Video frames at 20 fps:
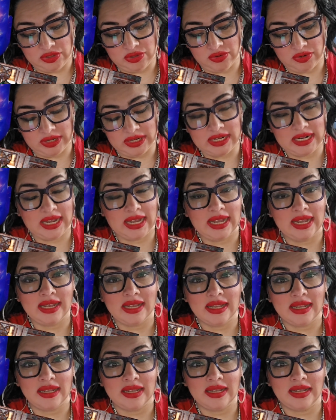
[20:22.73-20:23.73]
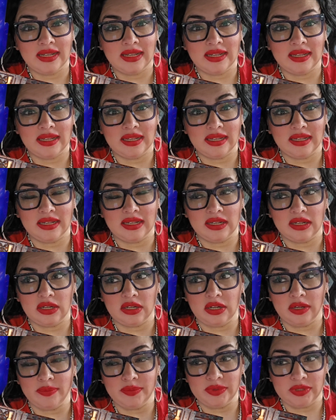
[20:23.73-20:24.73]
you're not
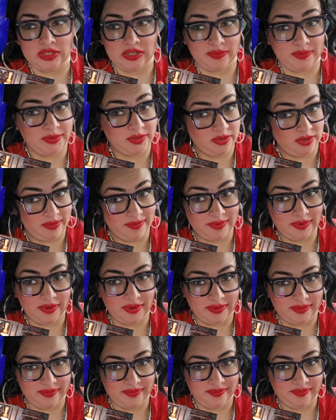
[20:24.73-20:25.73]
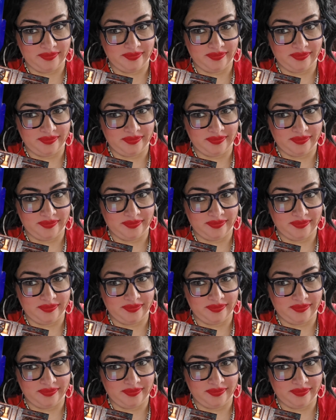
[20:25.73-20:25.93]
an observer.